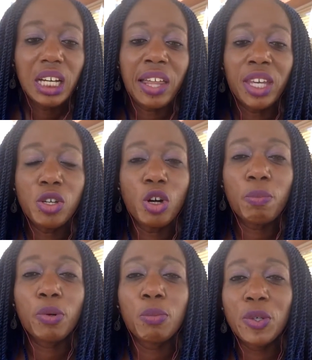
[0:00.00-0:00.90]
And then you
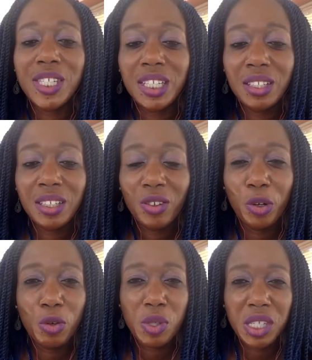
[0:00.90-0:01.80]
got promoted
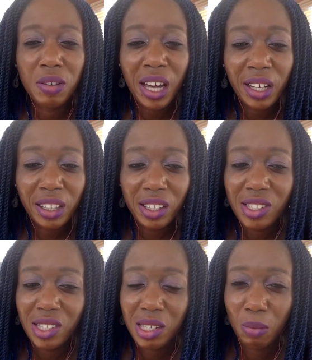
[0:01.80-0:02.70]
or you received
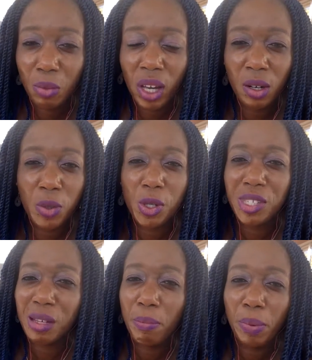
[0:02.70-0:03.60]
accolades in some way. And it was
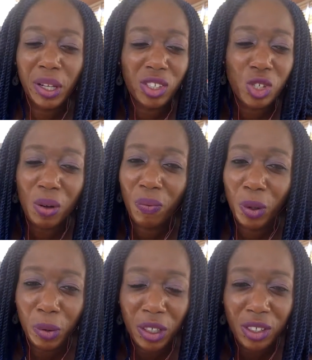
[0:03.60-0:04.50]
all simple and
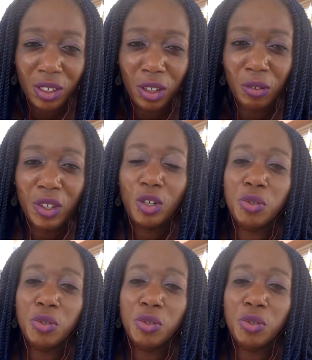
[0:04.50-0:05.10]
straightforward, you know?